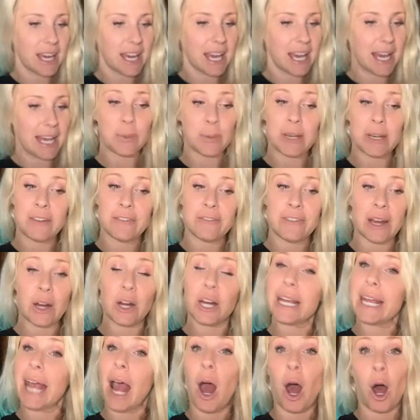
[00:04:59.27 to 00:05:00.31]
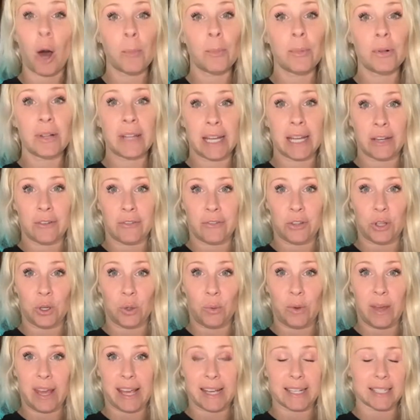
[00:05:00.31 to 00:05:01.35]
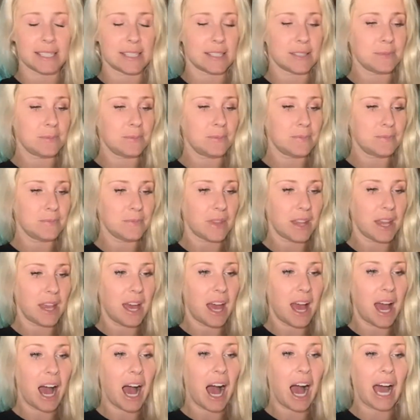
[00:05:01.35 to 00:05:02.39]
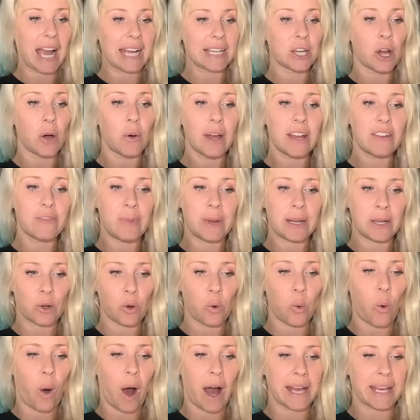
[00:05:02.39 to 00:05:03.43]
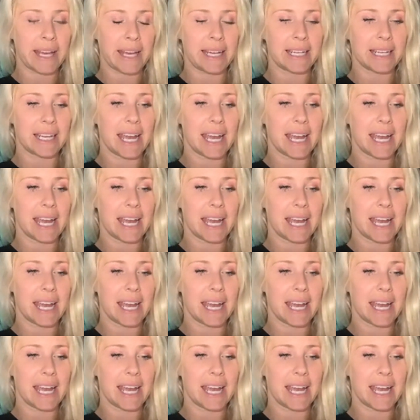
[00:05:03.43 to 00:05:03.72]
It's been a very humbling few weeks. I know I've been quiet,